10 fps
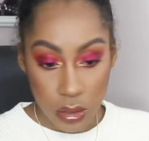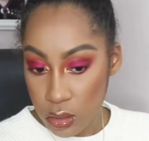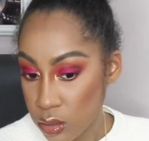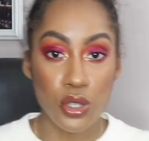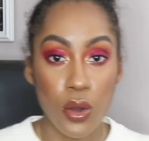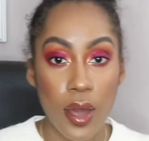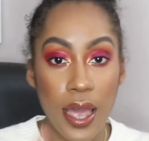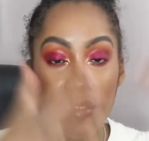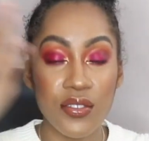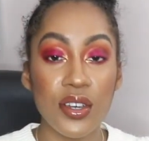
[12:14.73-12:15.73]
So
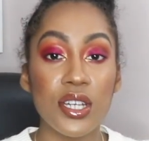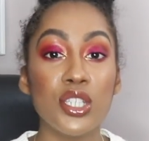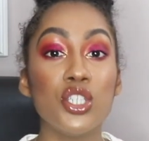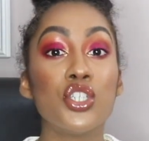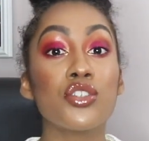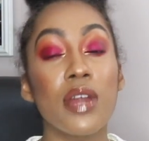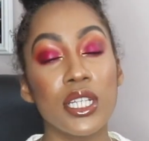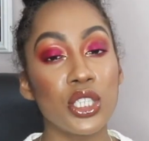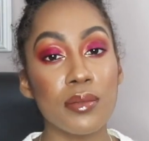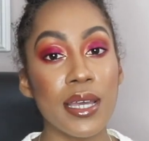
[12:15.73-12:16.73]
I've
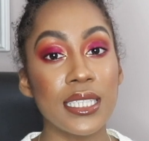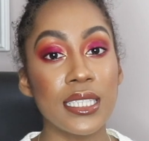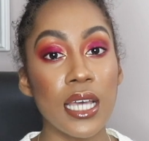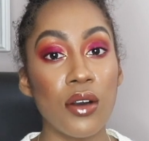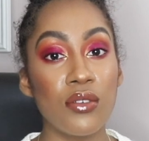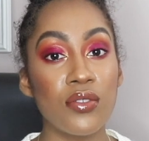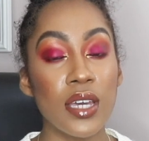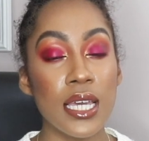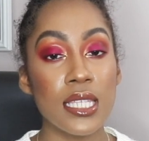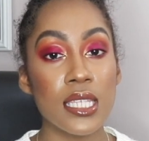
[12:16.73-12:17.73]
drenched myself
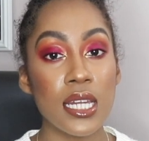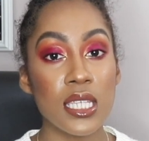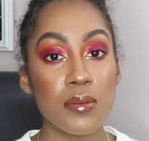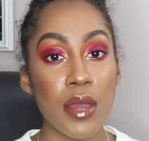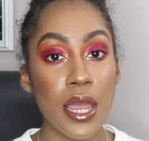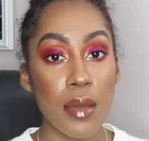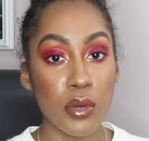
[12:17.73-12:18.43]
in setting spray.